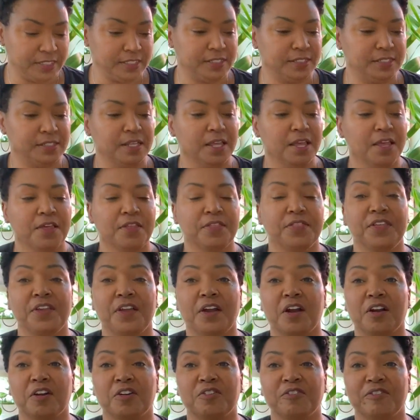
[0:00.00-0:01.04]
is. The
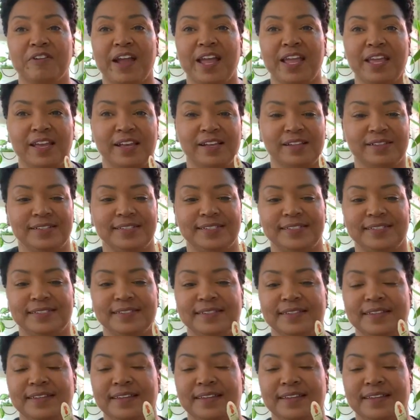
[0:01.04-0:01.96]
grayish.